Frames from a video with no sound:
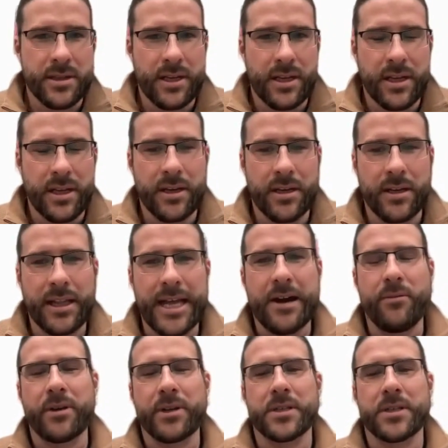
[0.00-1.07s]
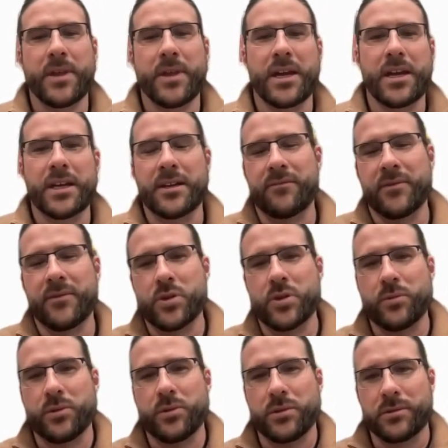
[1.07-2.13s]
in allowing some of that
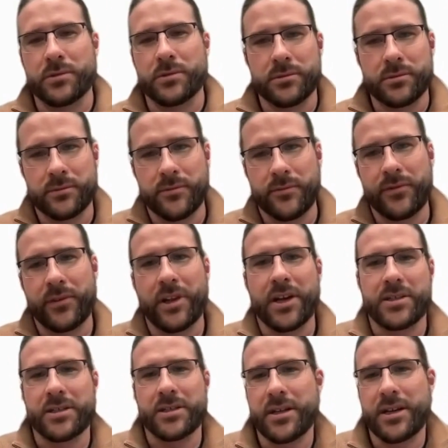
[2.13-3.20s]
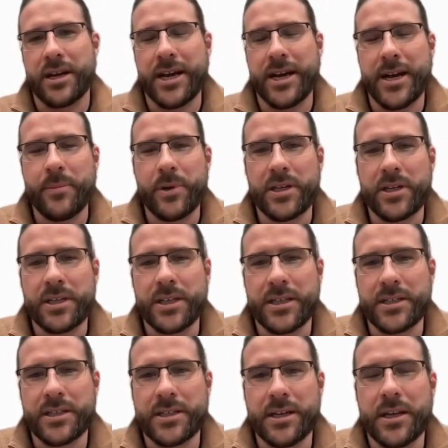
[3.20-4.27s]
individual flux that's going to happen in the day
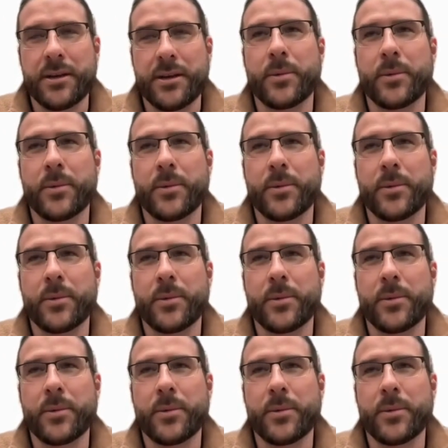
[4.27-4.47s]
to day.